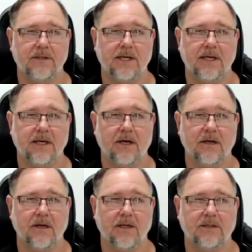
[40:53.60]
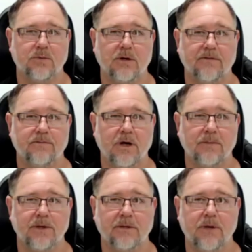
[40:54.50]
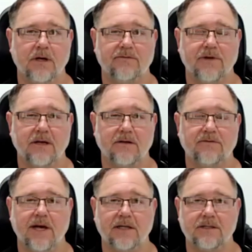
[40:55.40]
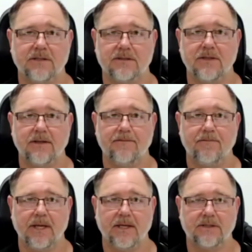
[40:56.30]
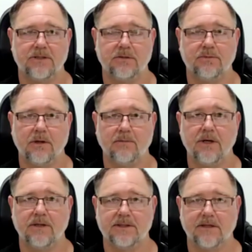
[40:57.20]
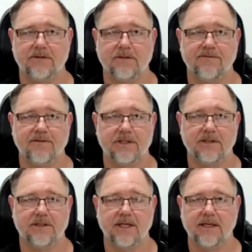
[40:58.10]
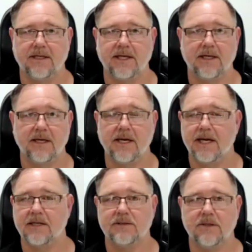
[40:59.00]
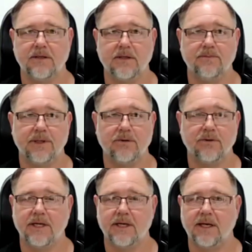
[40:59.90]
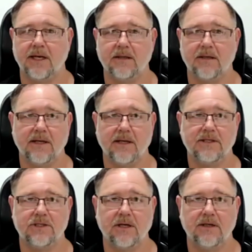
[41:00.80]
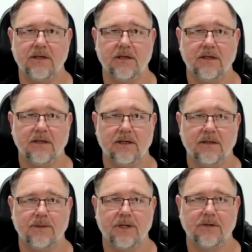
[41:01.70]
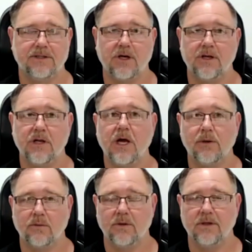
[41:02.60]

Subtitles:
yeah, it's one of my big motivating factors is to promote self-sufficiency and getting your hands dirty a bit or getting out into nature, because I know it